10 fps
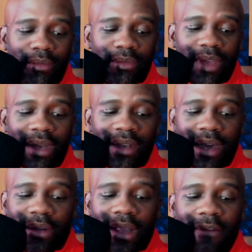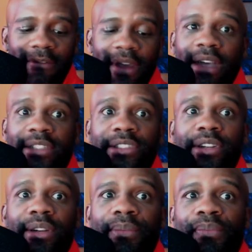die down a lot
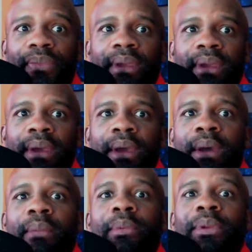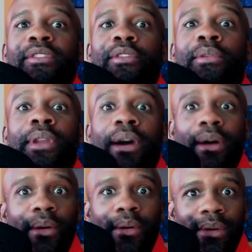faster. But we do
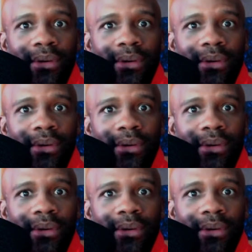know